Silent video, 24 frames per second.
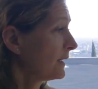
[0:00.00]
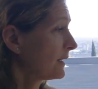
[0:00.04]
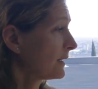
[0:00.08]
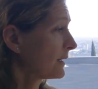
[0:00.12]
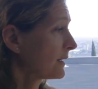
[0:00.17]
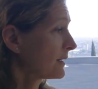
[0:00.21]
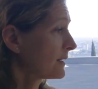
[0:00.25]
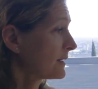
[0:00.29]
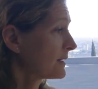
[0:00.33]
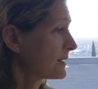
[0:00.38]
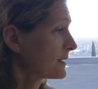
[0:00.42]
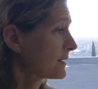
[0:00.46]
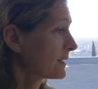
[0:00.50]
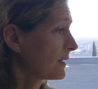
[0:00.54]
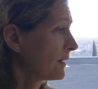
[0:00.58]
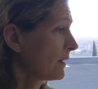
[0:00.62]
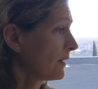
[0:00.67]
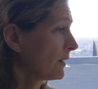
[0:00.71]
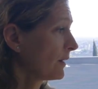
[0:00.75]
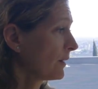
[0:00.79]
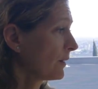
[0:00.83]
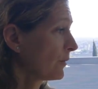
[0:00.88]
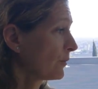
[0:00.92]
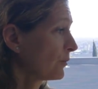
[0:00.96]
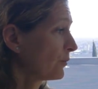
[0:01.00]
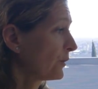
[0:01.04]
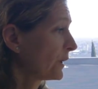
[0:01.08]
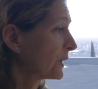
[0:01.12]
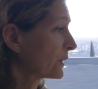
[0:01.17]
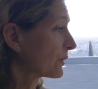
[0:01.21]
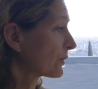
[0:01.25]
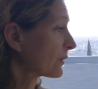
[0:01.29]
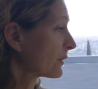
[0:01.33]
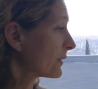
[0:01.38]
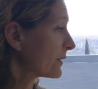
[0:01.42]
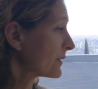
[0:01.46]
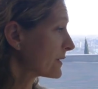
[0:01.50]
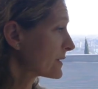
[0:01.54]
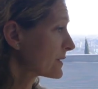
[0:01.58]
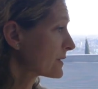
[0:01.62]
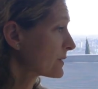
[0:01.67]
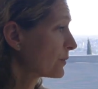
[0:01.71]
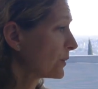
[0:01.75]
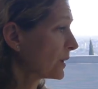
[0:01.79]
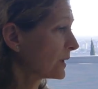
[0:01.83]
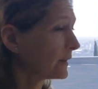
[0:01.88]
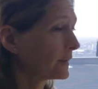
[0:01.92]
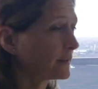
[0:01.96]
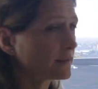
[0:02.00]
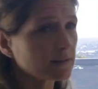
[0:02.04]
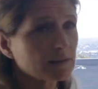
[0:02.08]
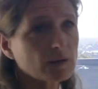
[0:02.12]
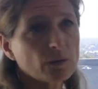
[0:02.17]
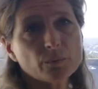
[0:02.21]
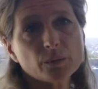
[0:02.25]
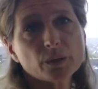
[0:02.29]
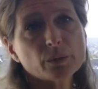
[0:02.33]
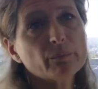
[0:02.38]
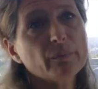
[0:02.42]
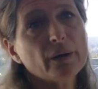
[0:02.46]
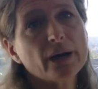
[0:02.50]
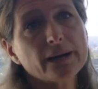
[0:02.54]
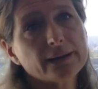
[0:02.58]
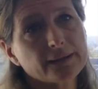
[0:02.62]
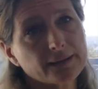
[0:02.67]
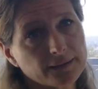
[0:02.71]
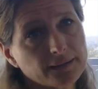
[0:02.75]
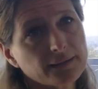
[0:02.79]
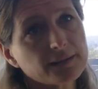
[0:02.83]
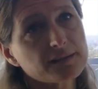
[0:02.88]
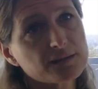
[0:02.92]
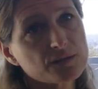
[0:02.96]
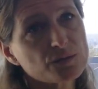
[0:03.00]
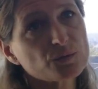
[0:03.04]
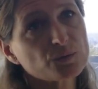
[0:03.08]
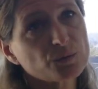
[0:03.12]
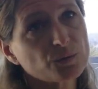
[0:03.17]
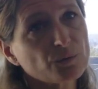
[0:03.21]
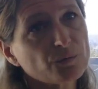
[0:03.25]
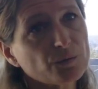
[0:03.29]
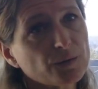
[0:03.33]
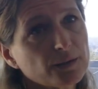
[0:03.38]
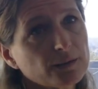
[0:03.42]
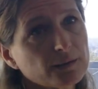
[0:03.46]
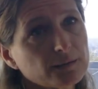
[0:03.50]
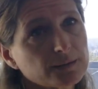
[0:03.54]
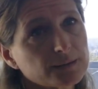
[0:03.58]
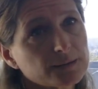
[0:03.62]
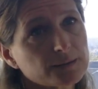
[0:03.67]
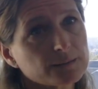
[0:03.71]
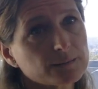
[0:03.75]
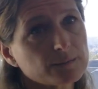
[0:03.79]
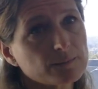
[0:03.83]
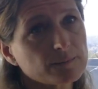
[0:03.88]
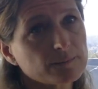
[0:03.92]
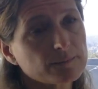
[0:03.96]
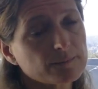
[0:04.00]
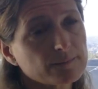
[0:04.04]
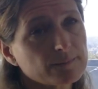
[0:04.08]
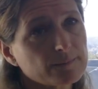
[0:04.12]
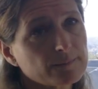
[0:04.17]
and recurrence when it's coming back and that sort of things.